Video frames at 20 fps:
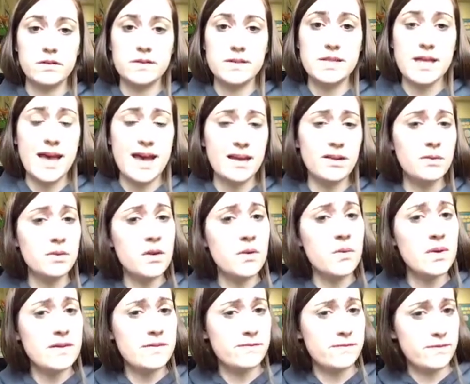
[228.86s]
because I don't
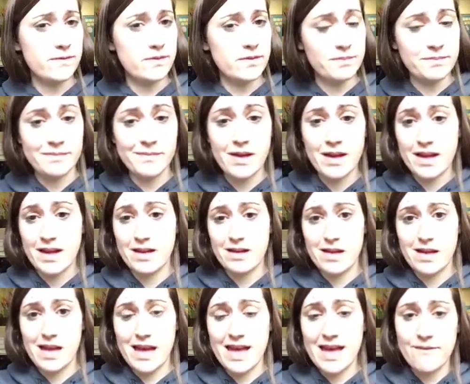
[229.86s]
know if
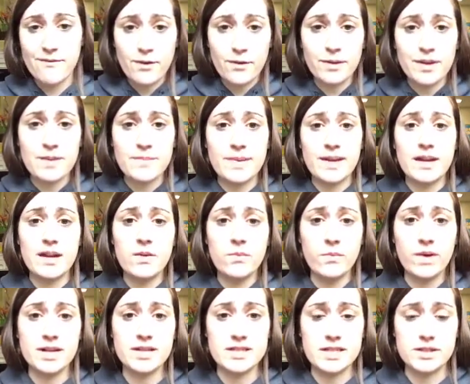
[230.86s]
I have only been
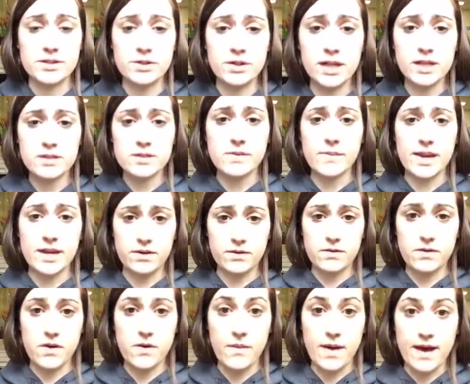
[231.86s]
in one district, so I
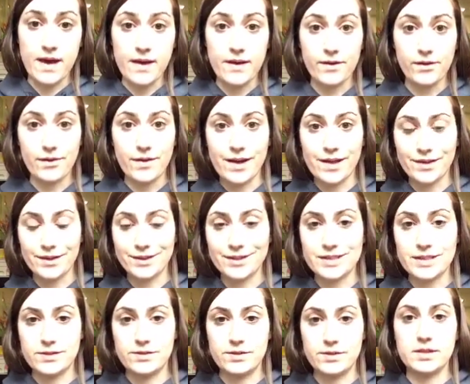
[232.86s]
don't know how other
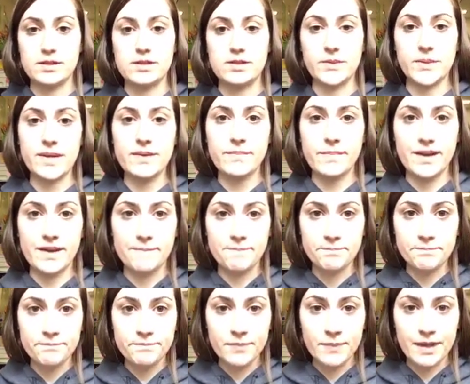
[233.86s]
districts do it, but
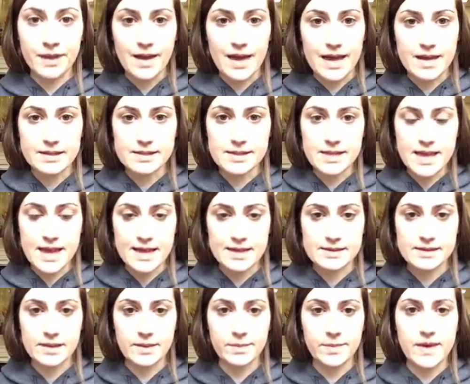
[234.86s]
as the
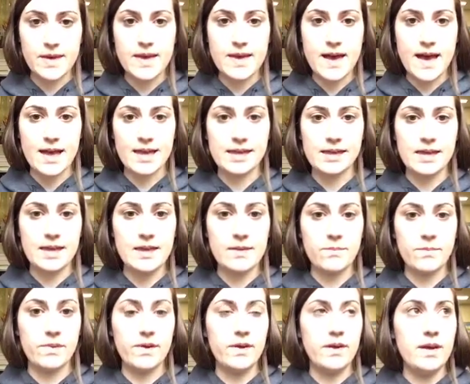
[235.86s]
SLP,
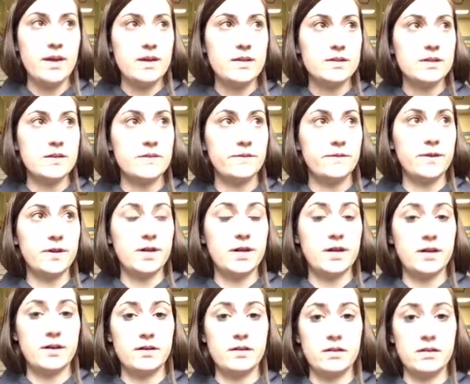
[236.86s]
so
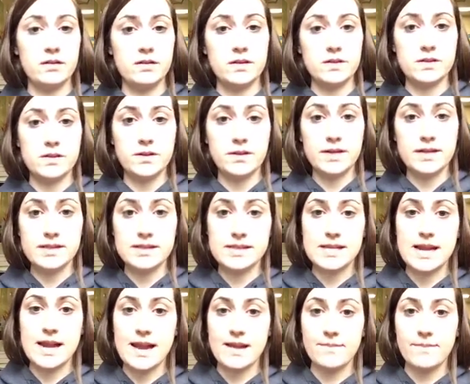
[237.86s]
for the students
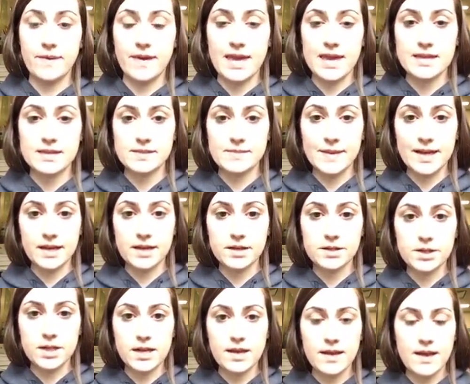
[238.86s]
that I'm case
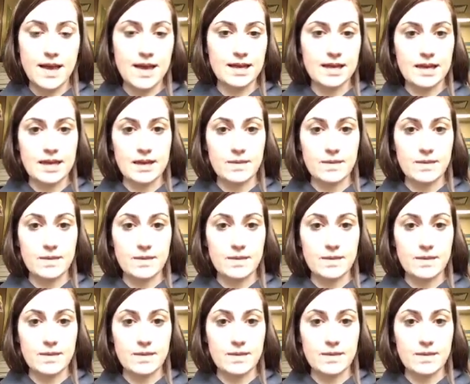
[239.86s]
managing, I